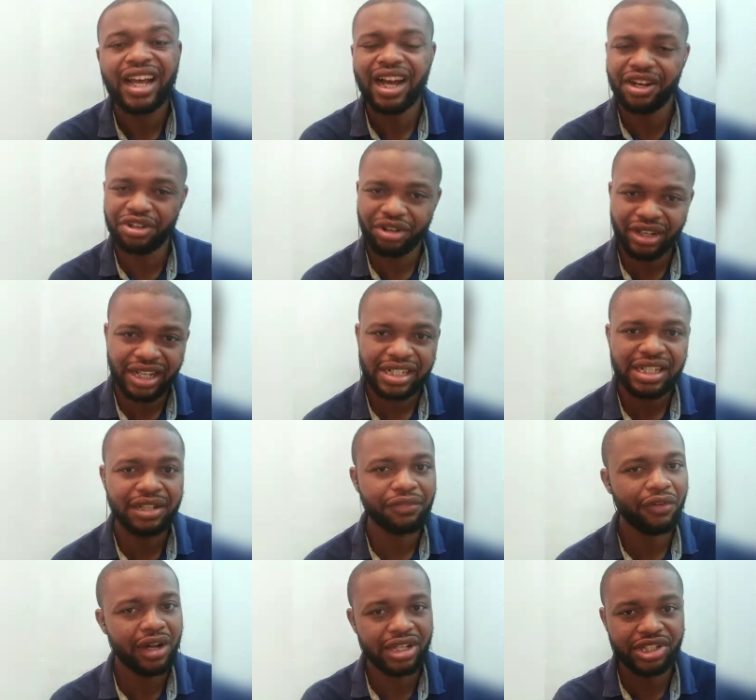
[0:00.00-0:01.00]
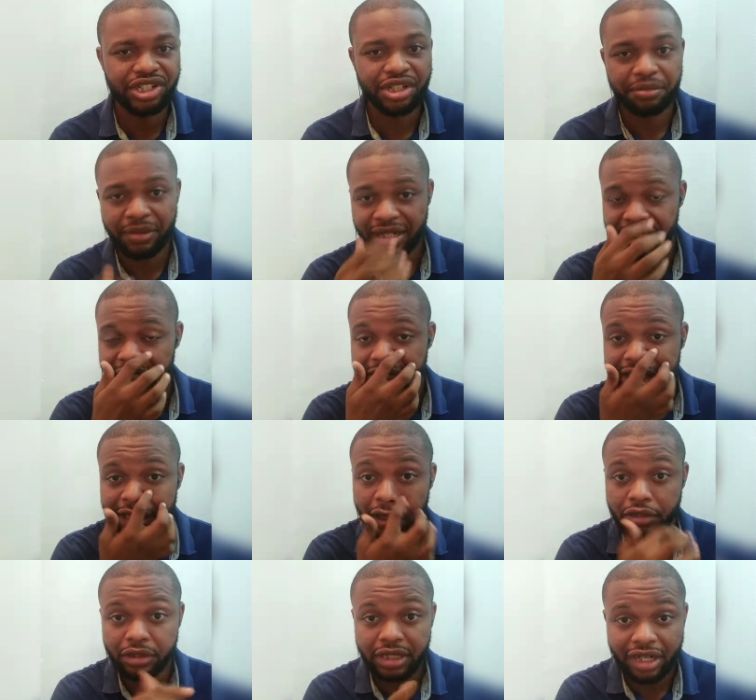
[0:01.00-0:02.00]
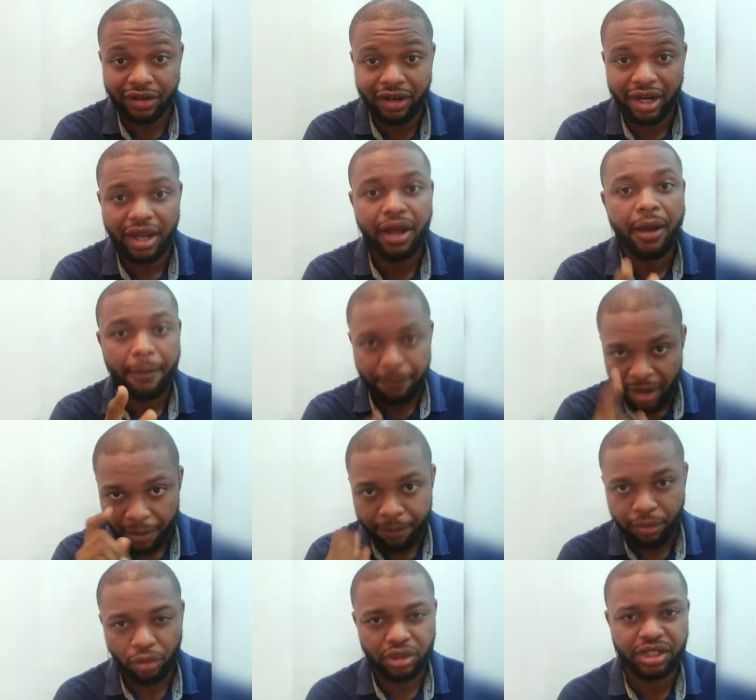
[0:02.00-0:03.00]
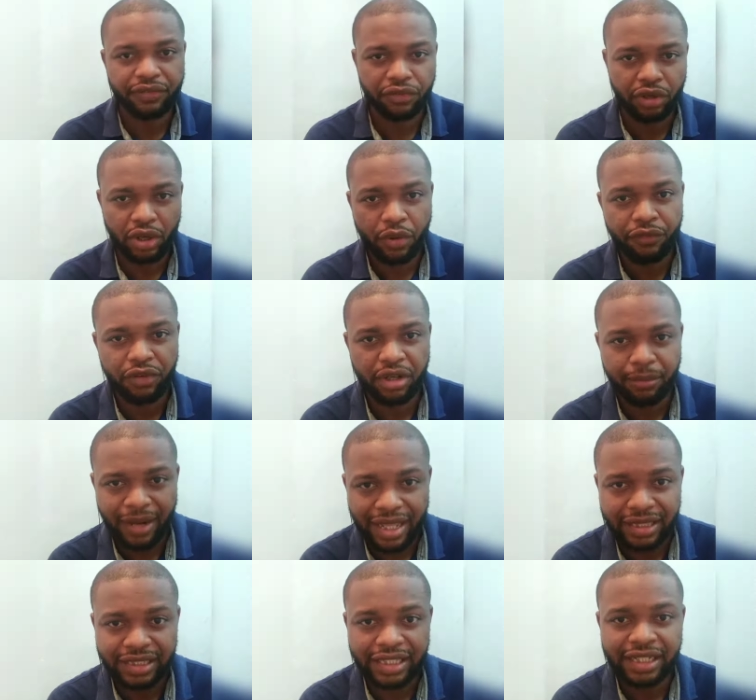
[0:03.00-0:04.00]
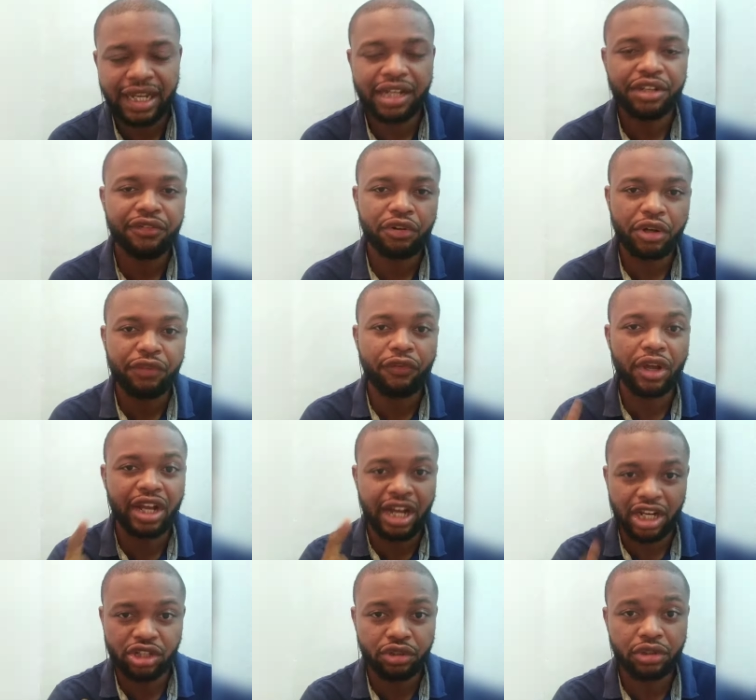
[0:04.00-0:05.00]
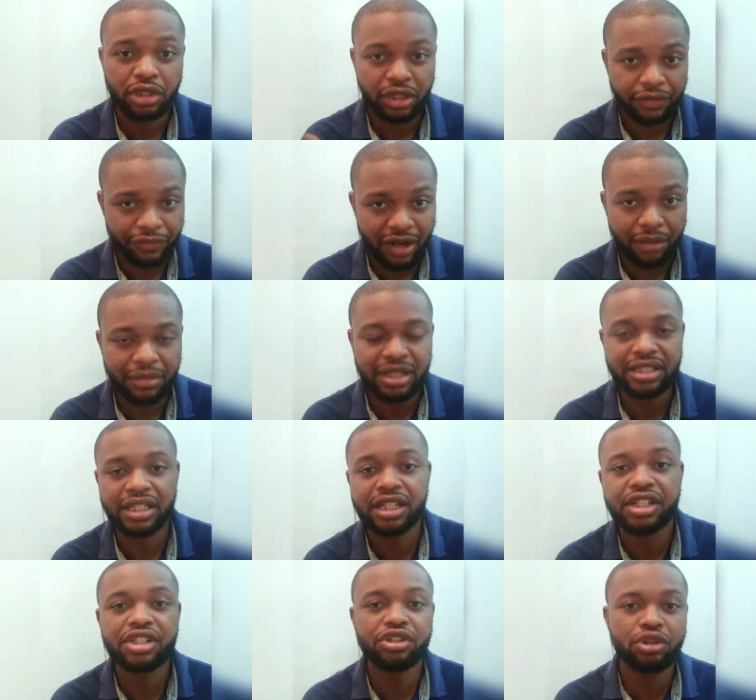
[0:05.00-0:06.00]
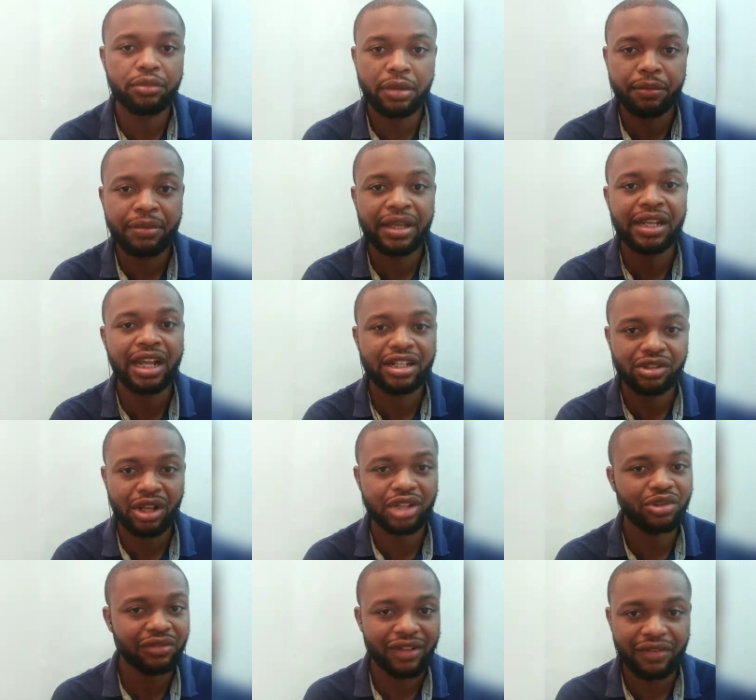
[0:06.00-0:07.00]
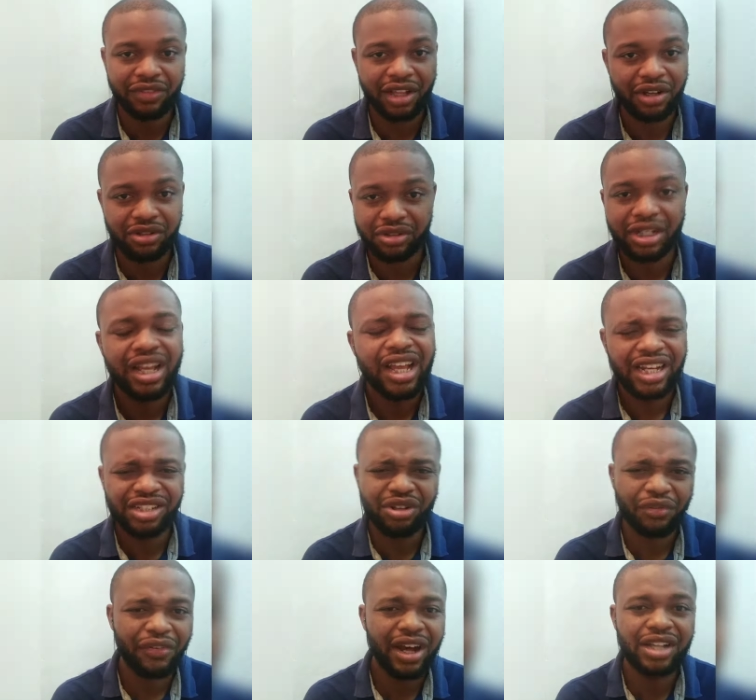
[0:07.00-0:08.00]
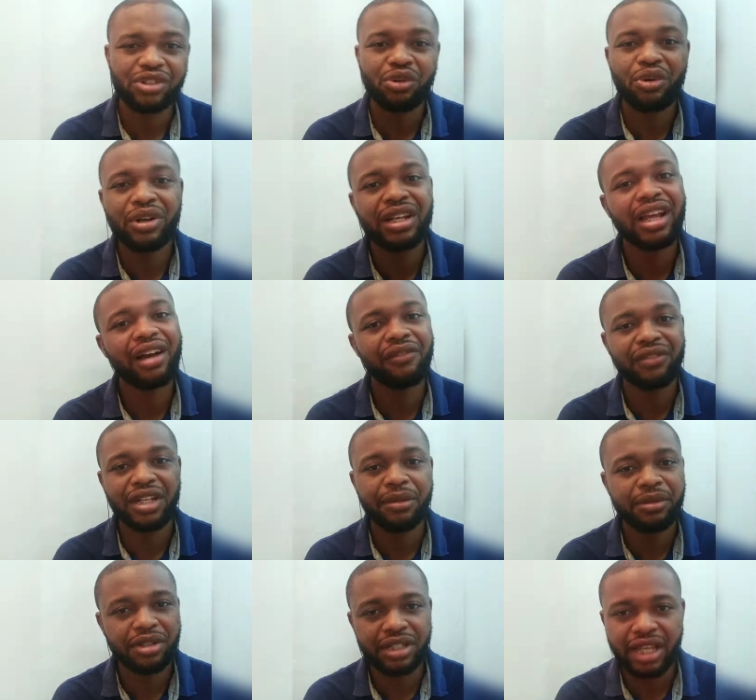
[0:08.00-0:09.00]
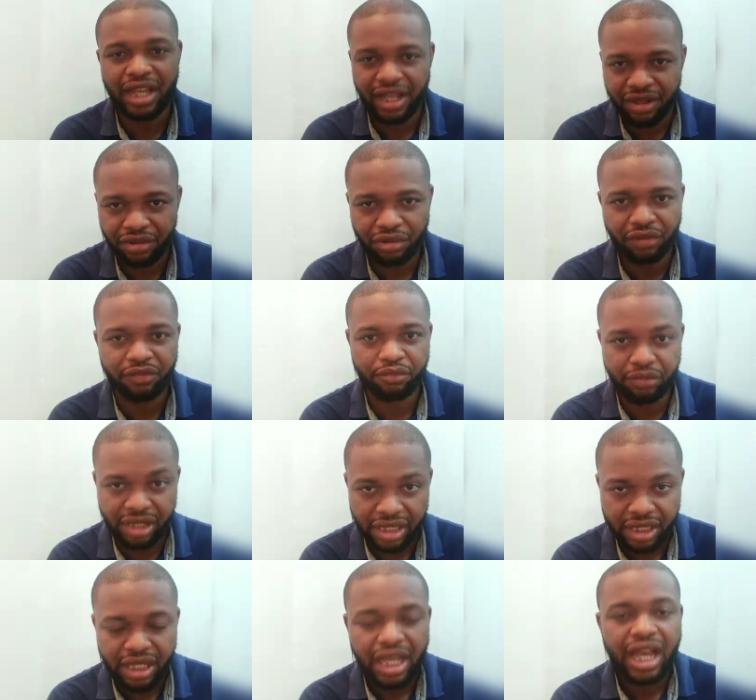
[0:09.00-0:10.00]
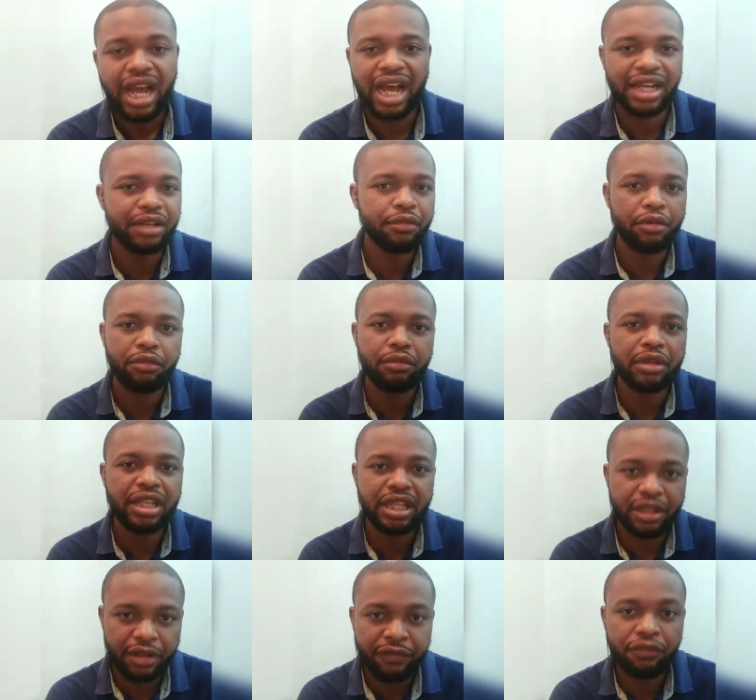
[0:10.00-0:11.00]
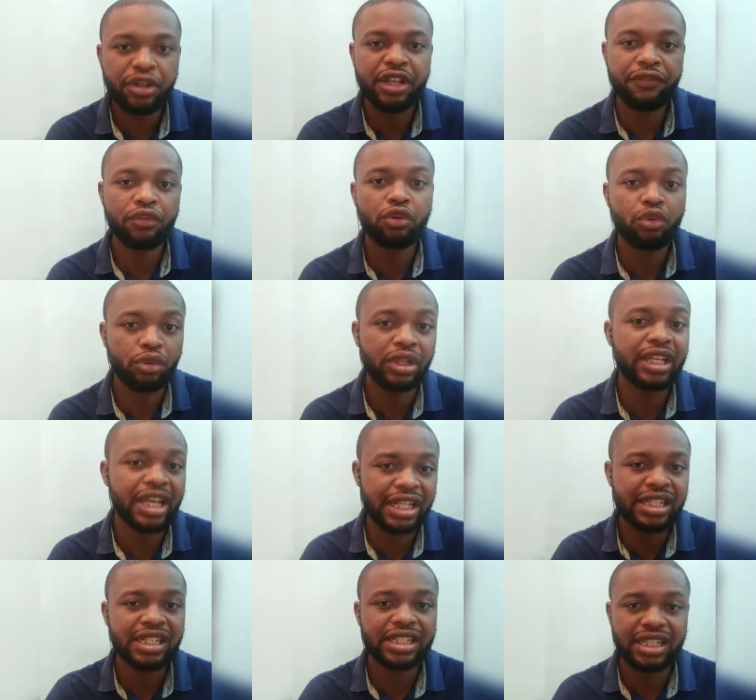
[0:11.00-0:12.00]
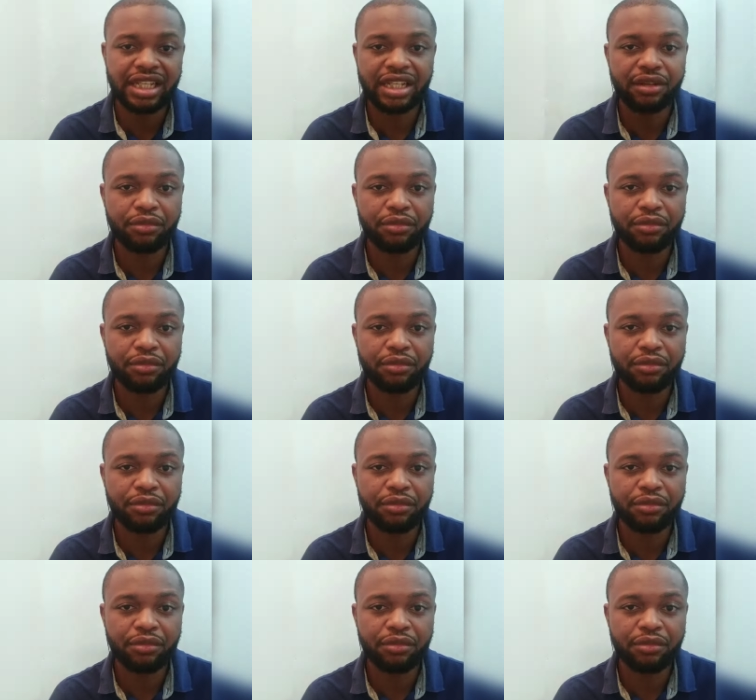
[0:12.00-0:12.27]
and you're getting it for as cheap as thirty thousand naira per plot if you're going for the plantain, and if you're going for a cashew farm estate, you'll be paying as low as five thousand. This offer is only available to the end of May, and even if you could get it